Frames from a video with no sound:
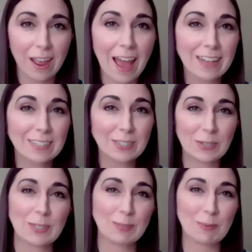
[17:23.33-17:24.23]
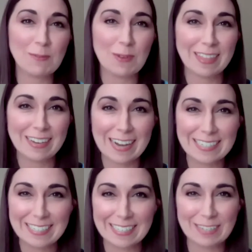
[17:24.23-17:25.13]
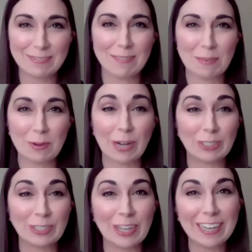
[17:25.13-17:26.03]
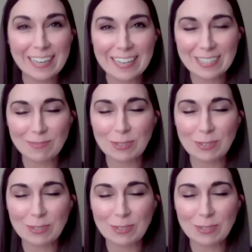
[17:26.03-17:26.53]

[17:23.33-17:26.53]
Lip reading: asks us to explain what the 1965 immigration law is,